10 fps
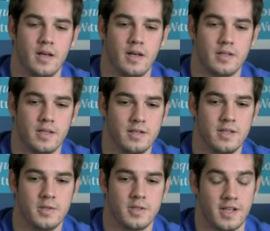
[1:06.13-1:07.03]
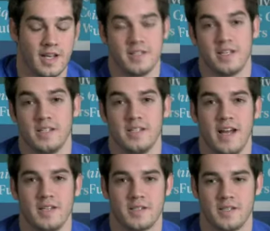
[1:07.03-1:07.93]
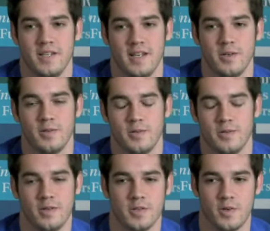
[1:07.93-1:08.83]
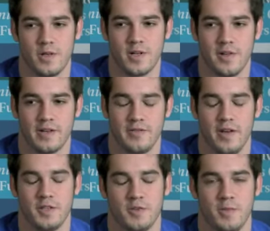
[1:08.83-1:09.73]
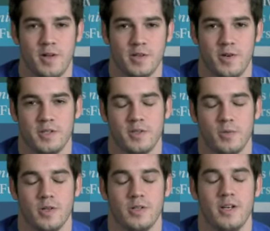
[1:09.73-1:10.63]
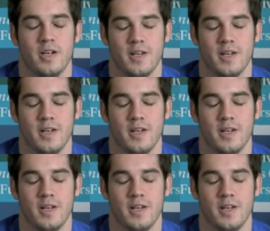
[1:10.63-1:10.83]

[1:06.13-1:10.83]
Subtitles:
it's interesting, and it's nice because then you sort of collect friends from all across the world.